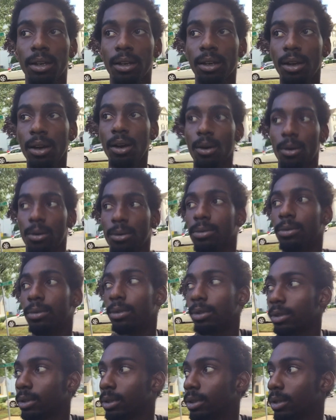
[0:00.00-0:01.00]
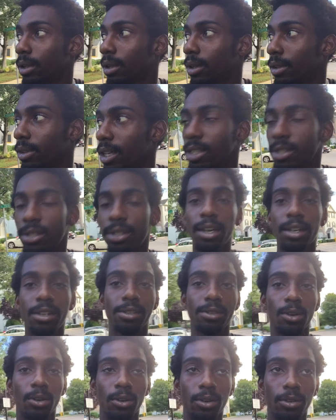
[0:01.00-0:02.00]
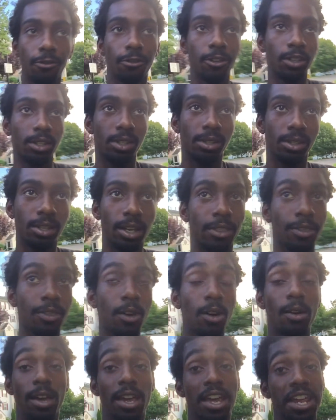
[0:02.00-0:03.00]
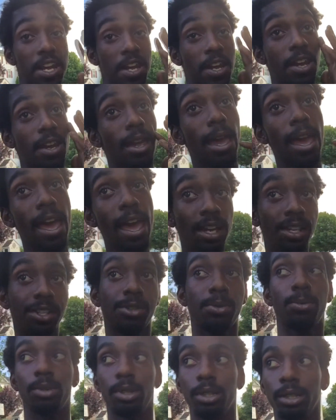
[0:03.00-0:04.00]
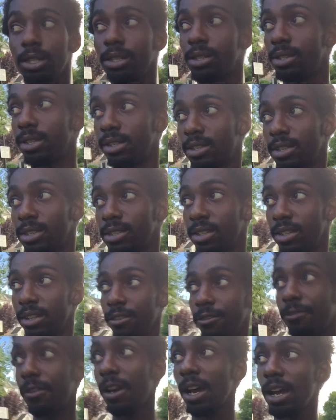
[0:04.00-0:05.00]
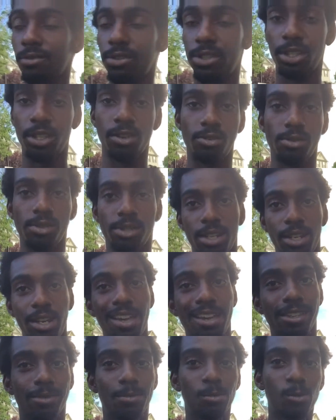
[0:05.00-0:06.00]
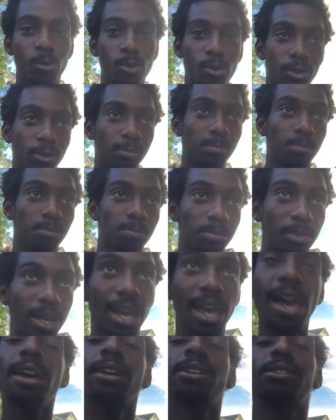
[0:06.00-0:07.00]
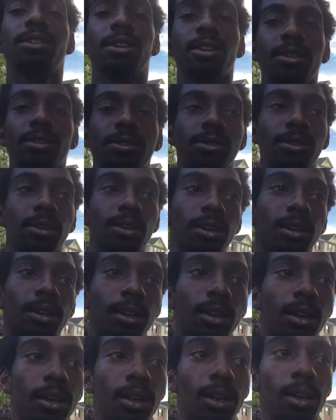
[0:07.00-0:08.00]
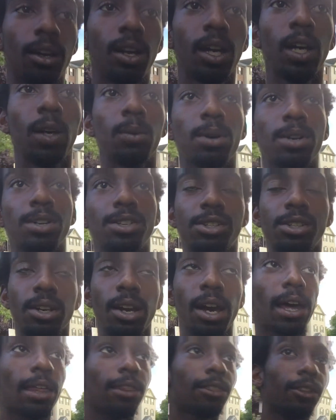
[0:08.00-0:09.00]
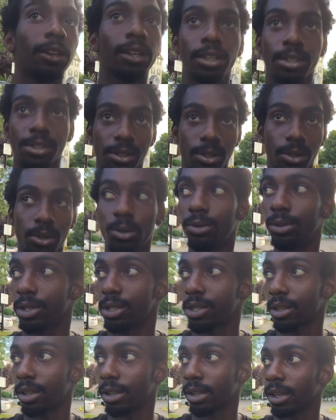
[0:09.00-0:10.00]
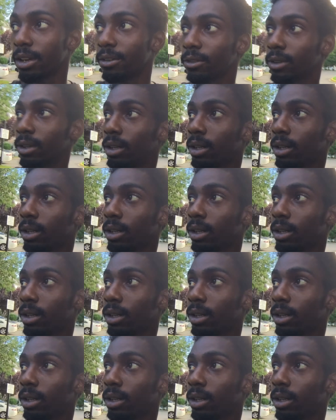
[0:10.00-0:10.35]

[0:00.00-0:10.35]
Oh, that's not as hard to fix as I thought. And actually, since it's in a 5 Series, it has more access, which I think is the coolest thing ever.